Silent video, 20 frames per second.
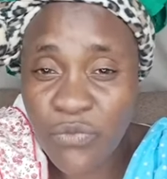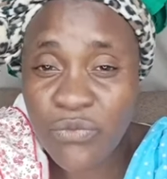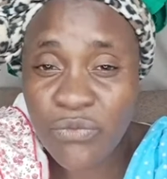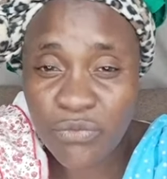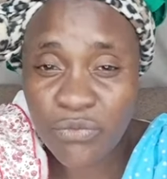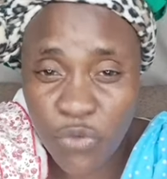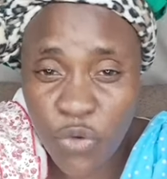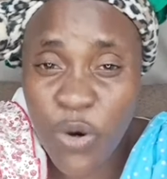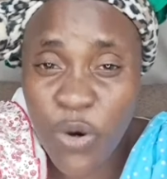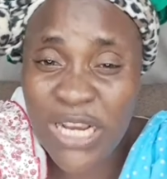
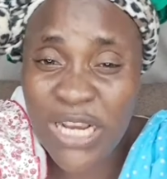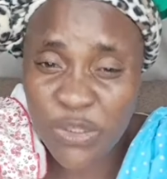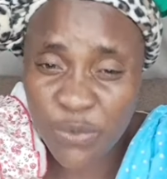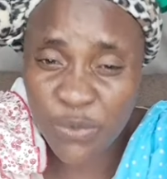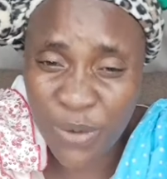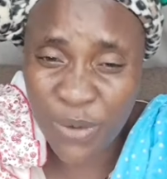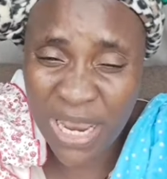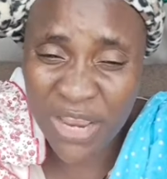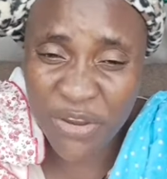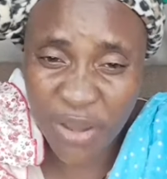Do it where
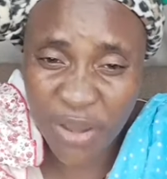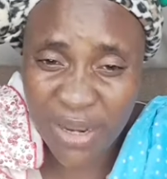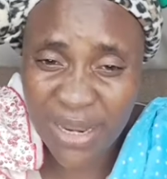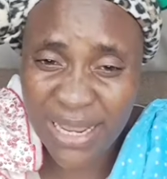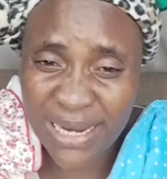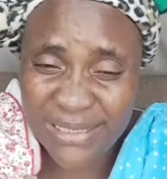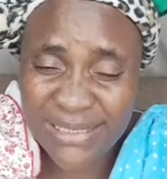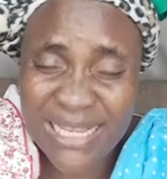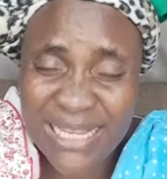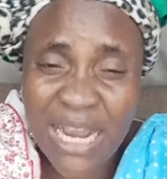you are
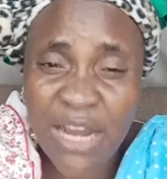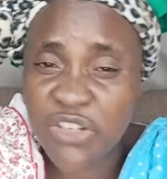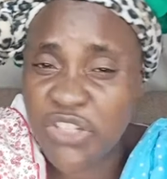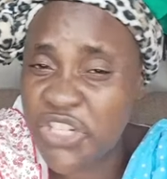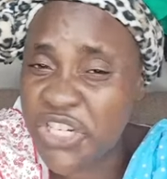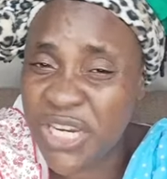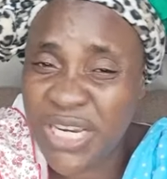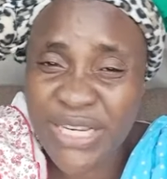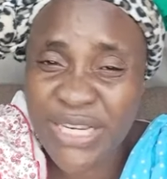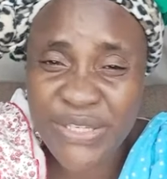led. Tell
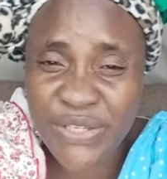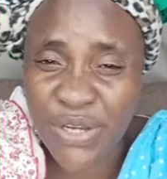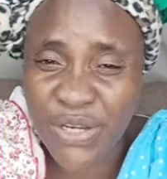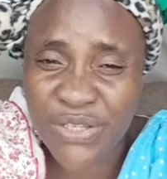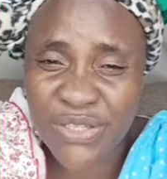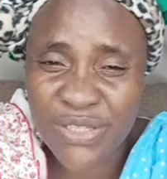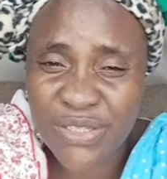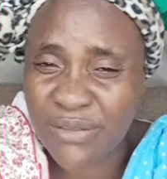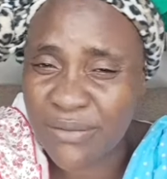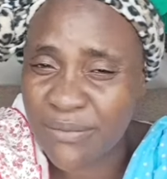Jesus.